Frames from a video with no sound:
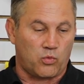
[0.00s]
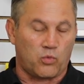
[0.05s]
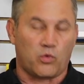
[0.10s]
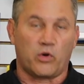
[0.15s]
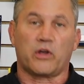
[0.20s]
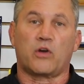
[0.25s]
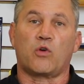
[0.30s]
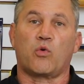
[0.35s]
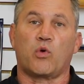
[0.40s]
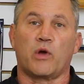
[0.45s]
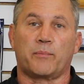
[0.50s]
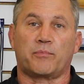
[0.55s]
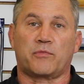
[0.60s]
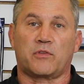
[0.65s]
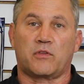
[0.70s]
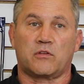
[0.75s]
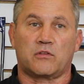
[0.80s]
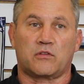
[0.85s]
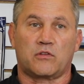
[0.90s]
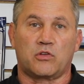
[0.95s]

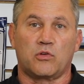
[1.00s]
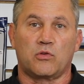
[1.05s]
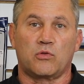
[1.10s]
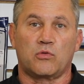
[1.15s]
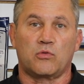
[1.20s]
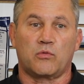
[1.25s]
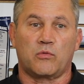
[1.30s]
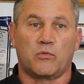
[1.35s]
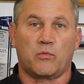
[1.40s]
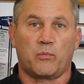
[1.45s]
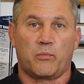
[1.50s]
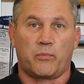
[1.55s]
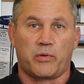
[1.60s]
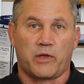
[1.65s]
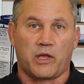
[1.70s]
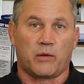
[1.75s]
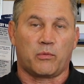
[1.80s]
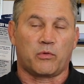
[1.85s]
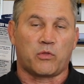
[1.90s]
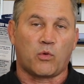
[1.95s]
equipped to
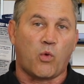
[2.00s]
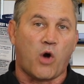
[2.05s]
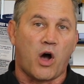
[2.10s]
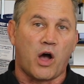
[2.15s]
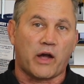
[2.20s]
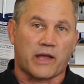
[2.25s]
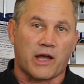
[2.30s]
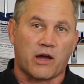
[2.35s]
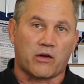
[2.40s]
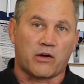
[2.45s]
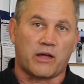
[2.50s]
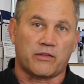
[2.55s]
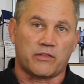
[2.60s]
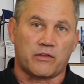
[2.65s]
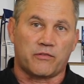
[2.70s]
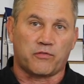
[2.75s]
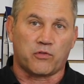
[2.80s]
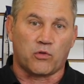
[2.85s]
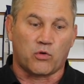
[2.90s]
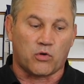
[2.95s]
be able to walk out on
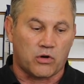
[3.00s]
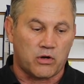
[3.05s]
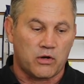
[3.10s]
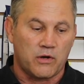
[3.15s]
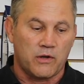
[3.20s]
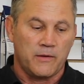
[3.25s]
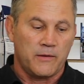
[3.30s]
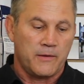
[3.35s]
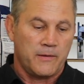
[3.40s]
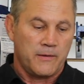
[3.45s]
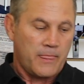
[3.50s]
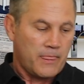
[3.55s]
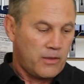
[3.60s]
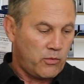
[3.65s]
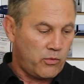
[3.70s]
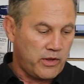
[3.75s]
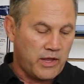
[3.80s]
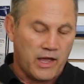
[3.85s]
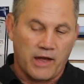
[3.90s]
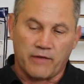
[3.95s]
the floor.
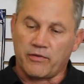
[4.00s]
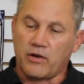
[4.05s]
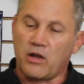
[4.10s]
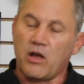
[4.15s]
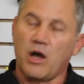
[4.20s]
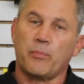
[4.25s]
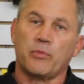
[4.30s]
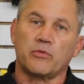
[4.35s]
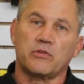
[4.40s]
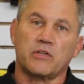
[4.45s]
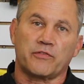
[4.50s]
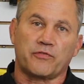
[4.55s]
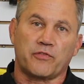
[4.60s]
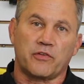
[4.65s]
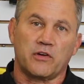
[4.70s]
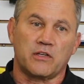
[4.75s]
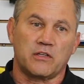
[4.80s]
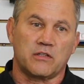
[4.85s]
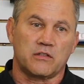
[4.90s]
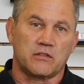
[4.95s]
We have a couple
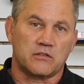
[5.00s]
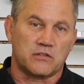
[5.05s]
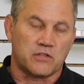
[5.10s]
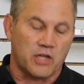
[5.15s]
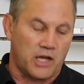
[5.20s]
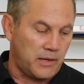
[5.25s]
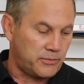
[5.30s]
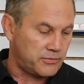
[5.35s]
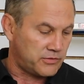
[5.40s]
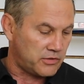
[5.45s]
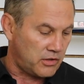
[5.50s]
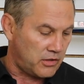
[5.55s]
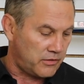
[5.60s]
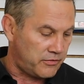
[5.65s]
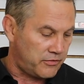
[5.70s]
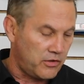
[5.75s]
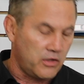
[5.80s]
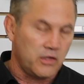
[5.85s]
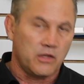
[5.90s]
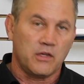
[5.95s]
different types
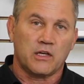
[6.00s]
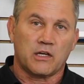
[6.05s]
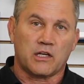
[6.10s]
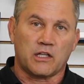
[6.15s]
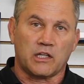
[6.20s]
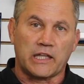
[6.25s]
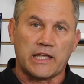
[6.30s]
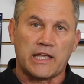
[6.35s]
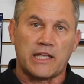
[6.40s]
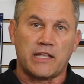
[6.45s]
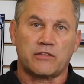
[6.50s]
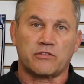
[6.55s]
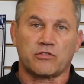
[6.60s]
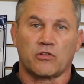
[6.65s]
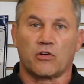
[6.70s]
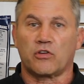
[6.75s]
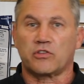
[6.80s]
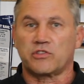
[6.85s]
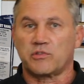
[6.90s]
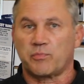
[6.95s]
of cleats
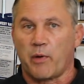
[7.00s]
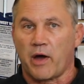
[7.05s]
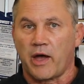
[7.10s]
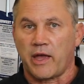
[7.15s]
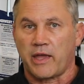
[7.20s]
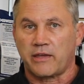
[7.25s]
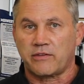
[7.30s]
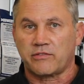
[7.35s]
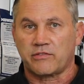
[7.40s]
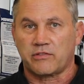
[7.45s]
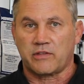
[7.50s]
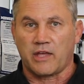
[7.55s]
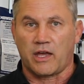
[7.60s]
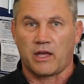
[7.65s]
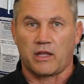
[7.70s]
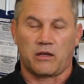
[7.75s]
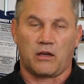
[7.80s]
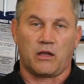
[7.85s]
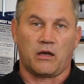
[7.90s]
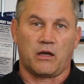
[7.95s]
or spikes
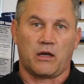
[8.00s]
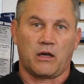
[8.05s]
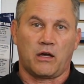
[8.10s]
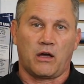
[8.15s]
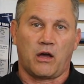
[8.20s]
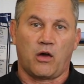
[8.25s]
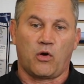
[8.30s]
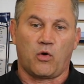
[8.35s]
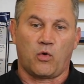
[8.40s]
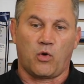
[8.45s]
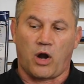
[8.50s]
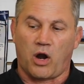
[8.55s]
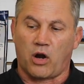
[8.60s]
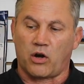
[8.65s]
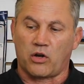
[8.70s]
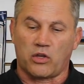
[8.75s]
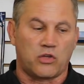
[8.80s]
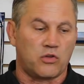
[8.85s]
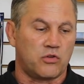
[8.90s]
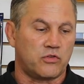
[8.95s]
that
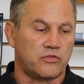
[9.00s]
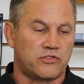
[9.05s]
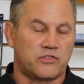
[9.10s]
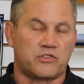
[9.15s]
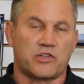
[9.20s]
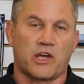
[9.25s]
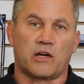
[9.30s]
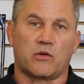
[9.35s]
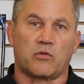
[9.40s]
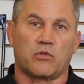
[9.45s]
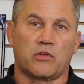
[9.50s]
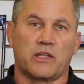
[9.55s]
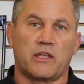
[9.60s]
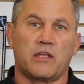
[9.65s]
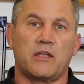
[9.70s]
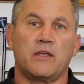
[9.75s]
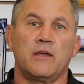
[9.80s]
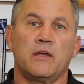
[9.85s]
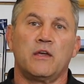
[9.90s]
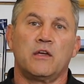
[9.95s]
are used
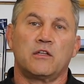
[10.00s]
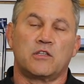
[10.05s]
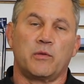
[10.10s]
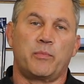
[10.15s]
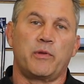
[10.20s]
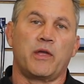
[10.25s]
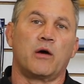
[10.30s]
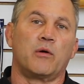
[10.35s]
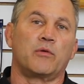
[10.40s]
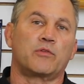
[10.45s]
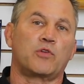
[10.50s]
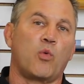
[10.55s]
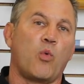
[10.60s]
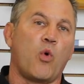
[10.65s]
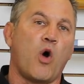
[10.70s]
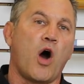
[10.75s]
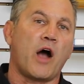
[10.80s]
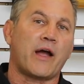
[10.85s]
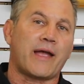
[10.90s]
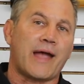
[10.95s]
generally to be able to
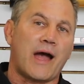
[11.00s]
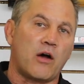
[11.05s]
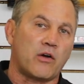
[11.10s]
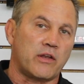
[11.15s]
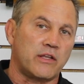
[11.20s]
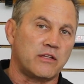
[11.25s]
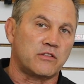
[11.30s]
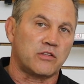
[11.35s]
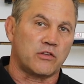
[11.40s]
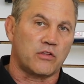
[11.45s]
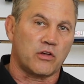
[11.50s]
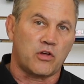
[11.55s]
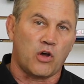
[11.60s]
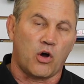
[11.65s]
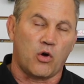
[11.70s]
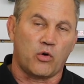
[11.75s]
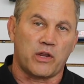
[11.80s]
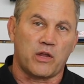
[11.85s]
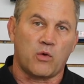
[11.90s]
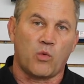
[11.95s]
walk out into the
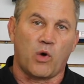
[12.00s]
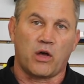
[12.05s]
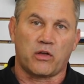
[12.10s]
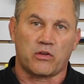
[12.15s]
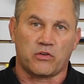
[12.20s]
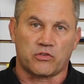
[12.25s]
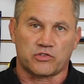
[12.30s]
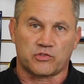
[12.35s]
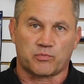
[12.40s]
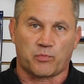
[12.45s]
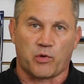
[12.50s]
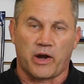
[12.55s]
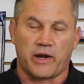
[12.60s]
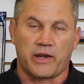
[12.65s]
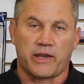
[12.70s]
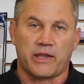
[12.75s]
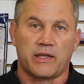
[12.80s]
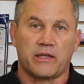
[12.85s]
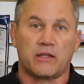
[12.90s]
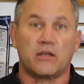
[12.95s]
coating while you're
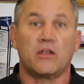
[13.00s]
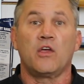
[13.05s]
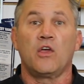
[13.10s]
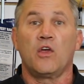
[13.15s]
spreading it,